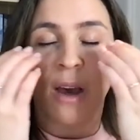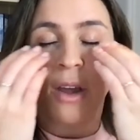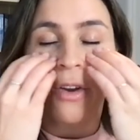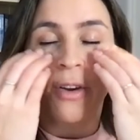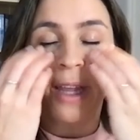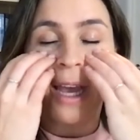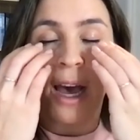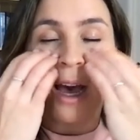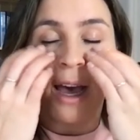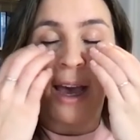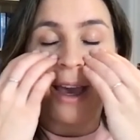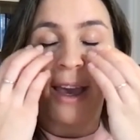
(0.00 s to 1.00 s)
Under the
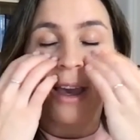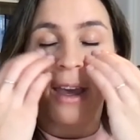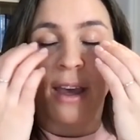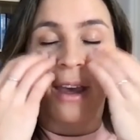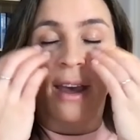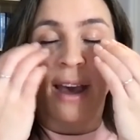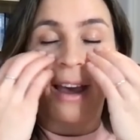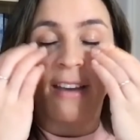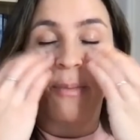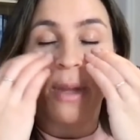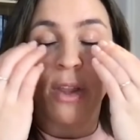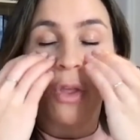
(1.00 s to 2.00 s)
eye,
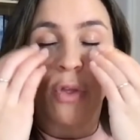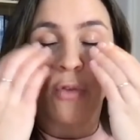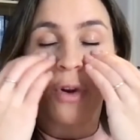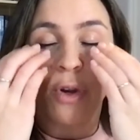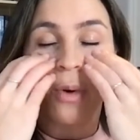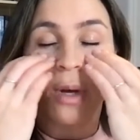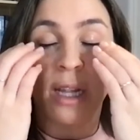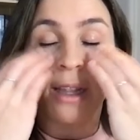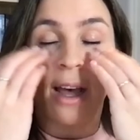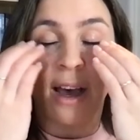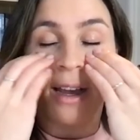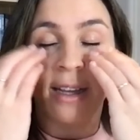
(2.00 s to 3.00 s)
I've been through a
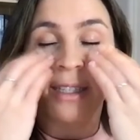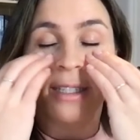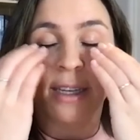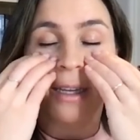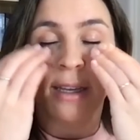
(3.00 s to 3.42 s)
lot.